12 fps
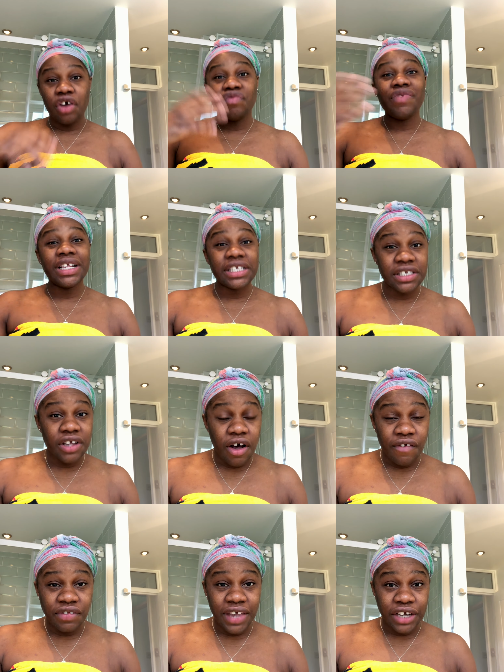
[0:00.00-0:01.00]
rinsed
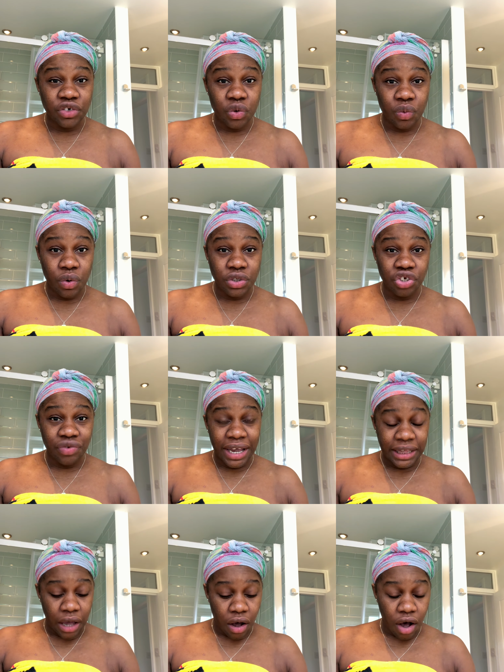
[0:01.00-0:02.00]
off the extra water,
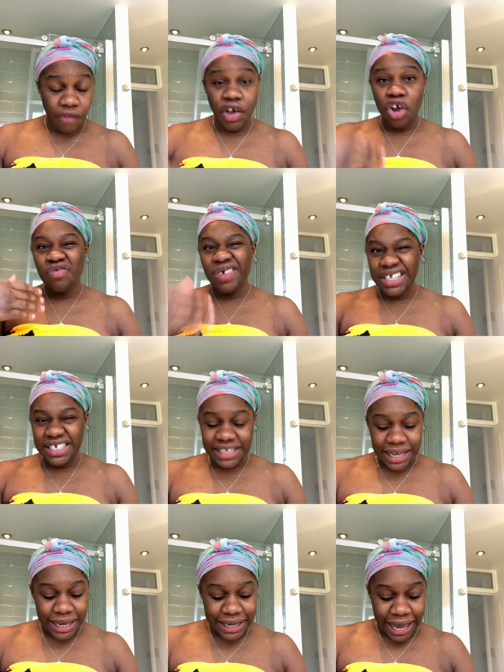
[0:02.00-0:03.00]
drained that off, rinsed
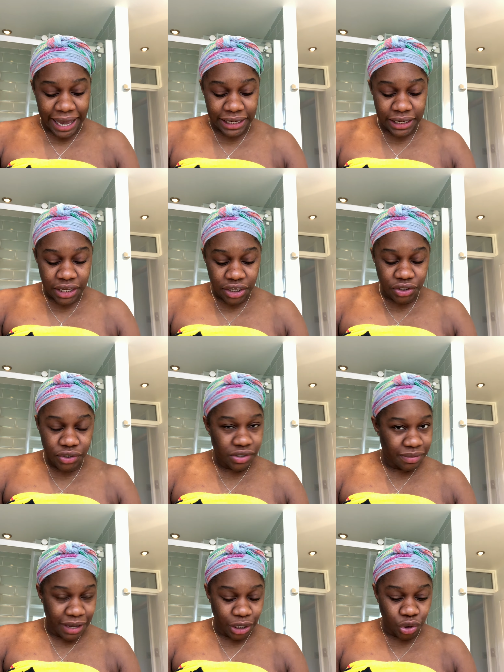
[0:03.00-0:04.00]
it again just to
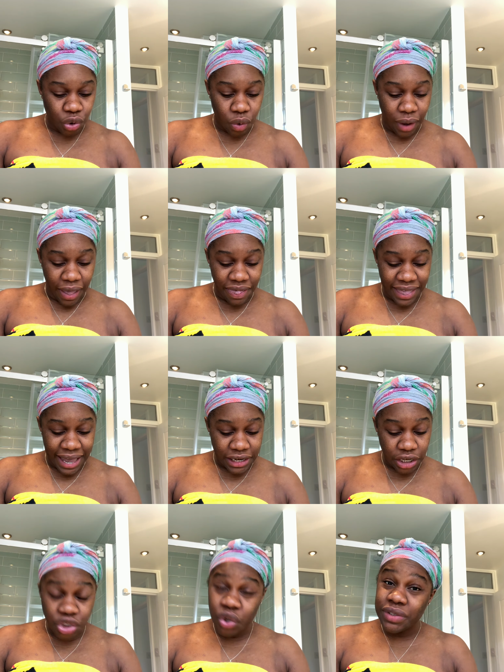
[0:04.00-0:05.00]
make sure. And then
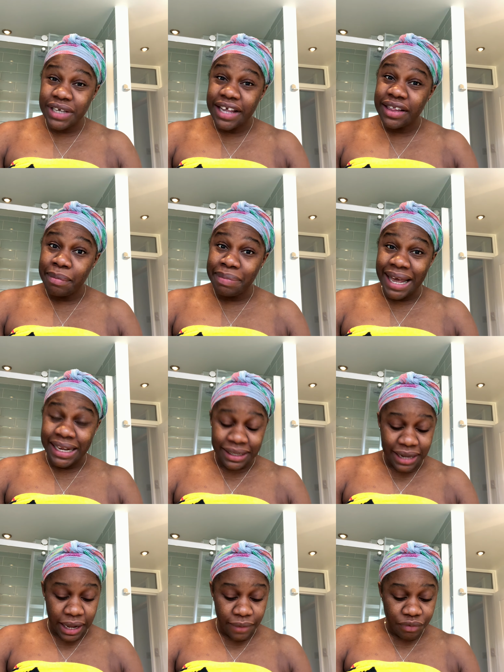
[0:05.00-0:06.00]
I chucked it in the
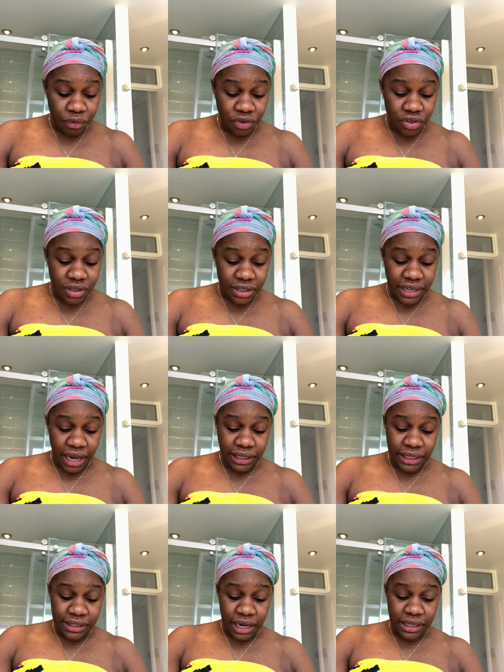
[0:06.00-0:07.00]
blender with just a
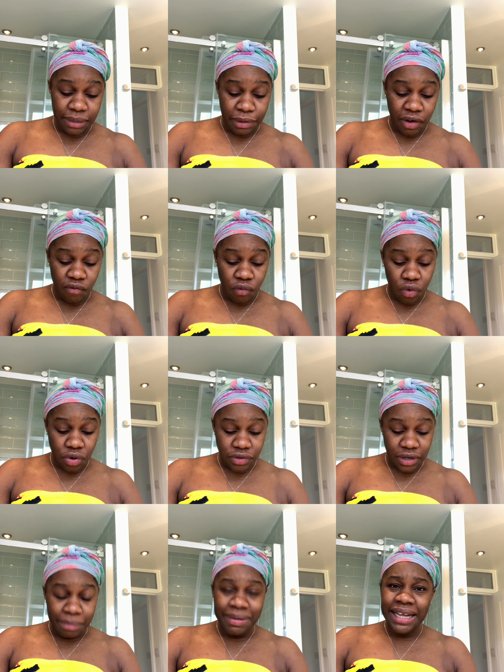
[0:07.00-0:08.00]
tiny bit of water.
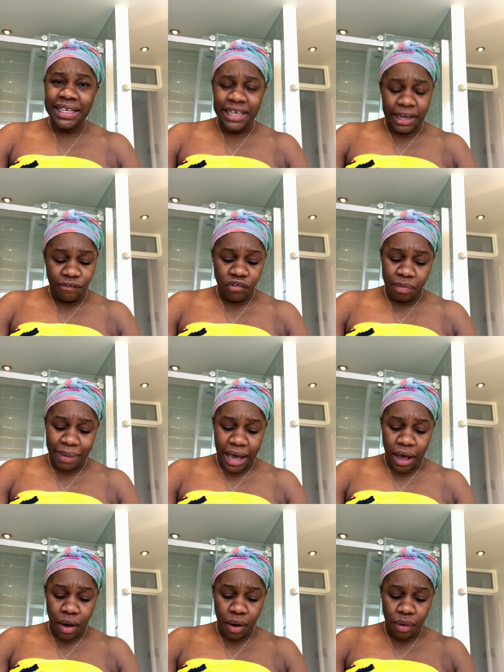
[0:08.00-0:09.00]
And I blended it for
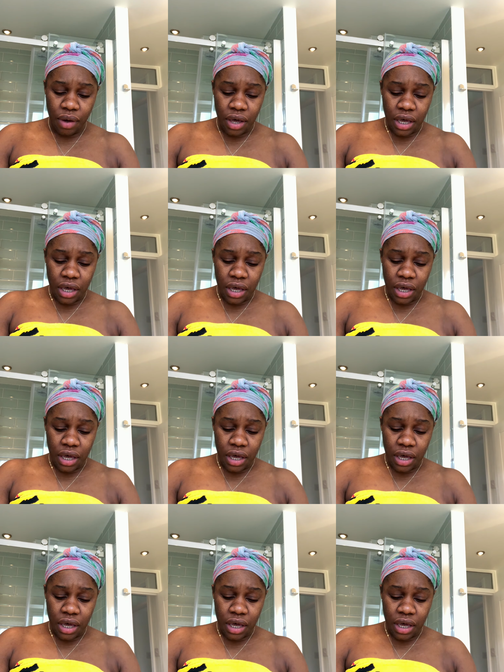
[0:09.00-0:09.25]
about